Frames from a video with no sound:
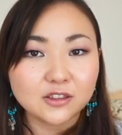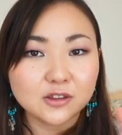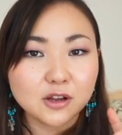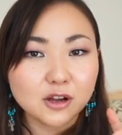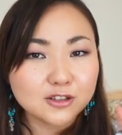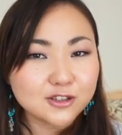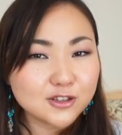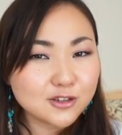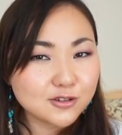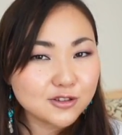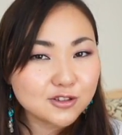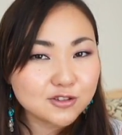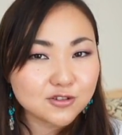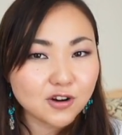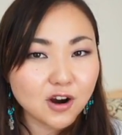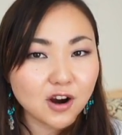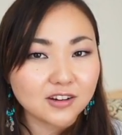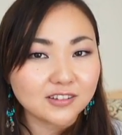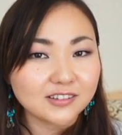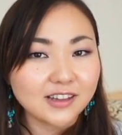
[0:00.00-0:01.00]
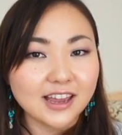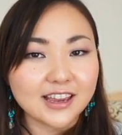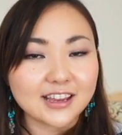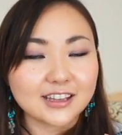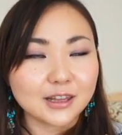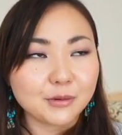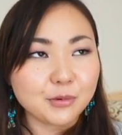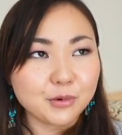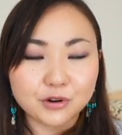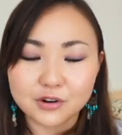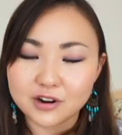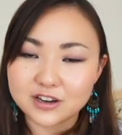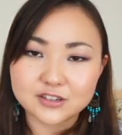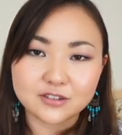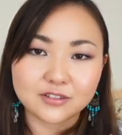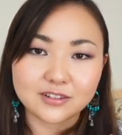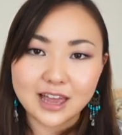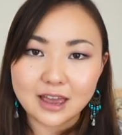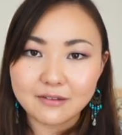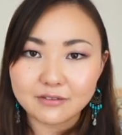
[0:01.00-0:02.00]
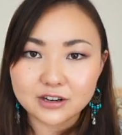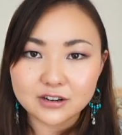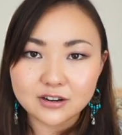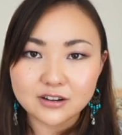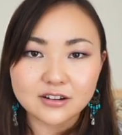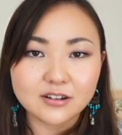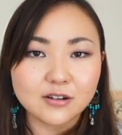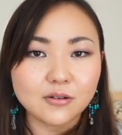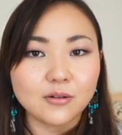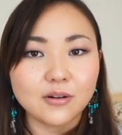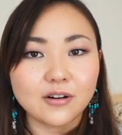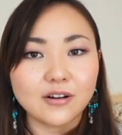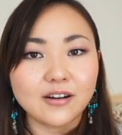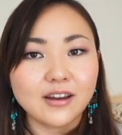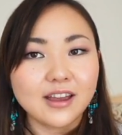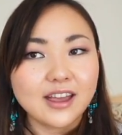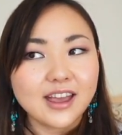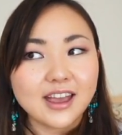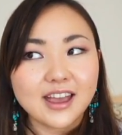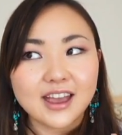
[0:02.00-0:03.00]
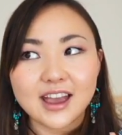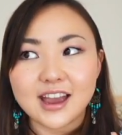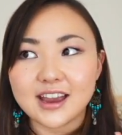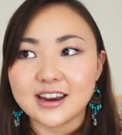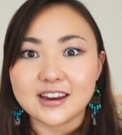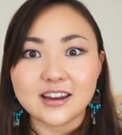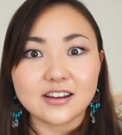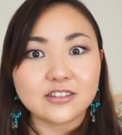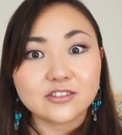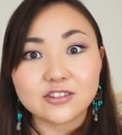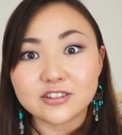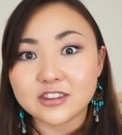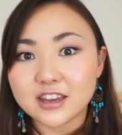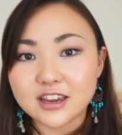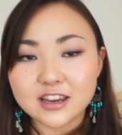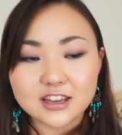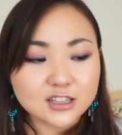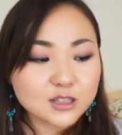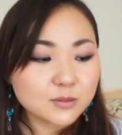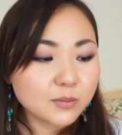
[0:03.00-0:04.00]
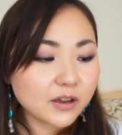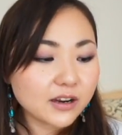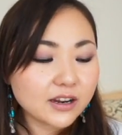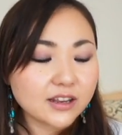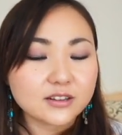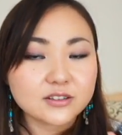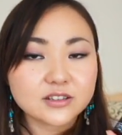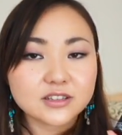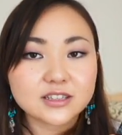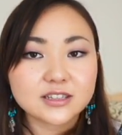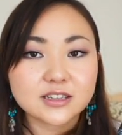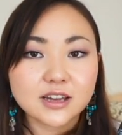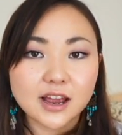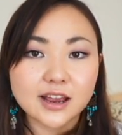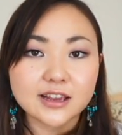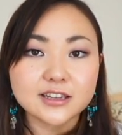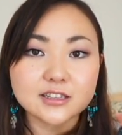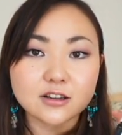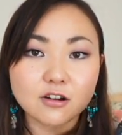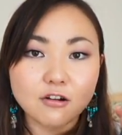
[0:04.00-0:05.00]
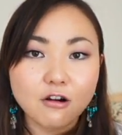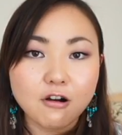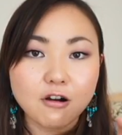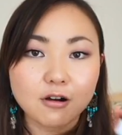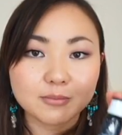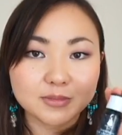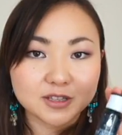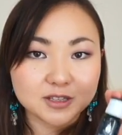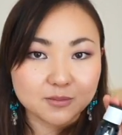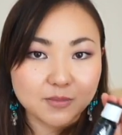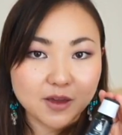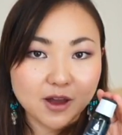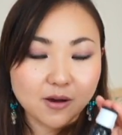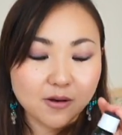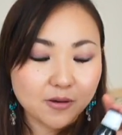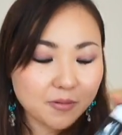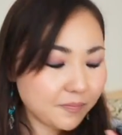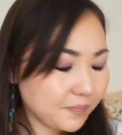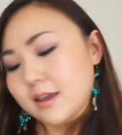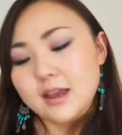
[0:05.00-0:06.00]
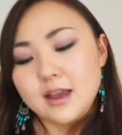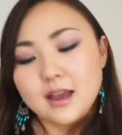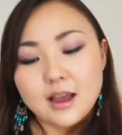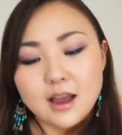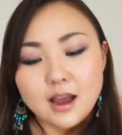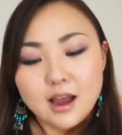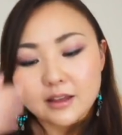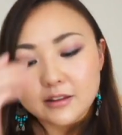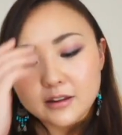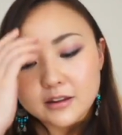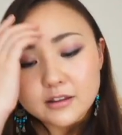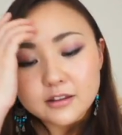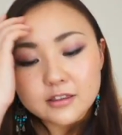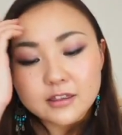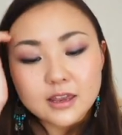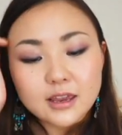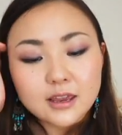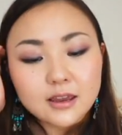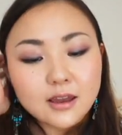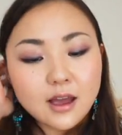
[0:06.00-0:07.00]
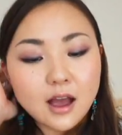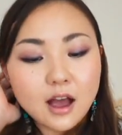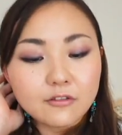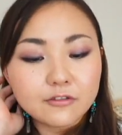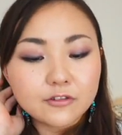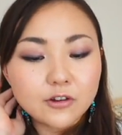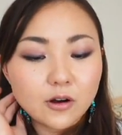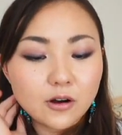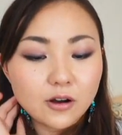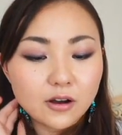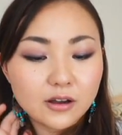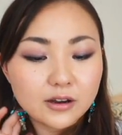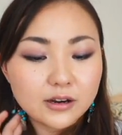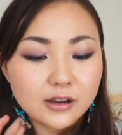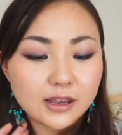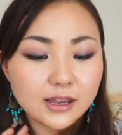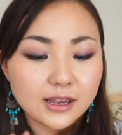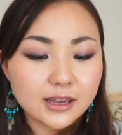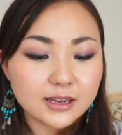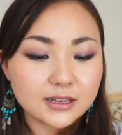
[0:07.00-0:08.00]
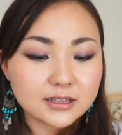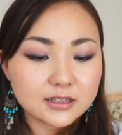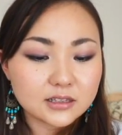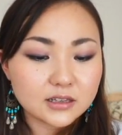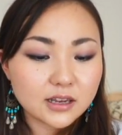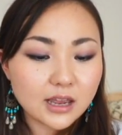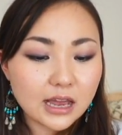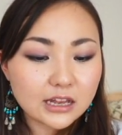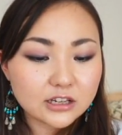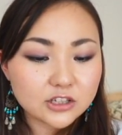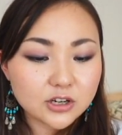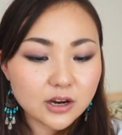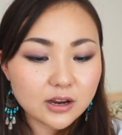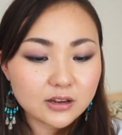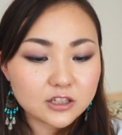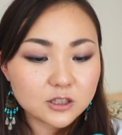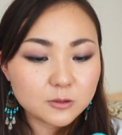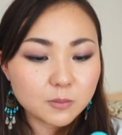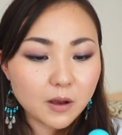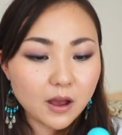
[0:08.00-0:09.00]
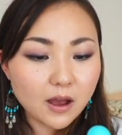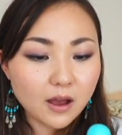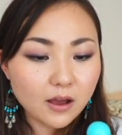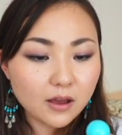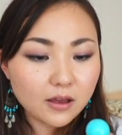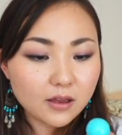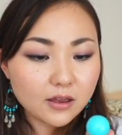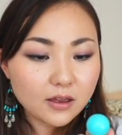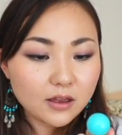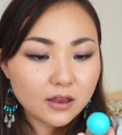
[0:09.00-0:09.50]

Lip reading: not too strong like lemongrass or lavender or any other things, but it's just nice, calm smell. Another thing I've got is Kacha Spa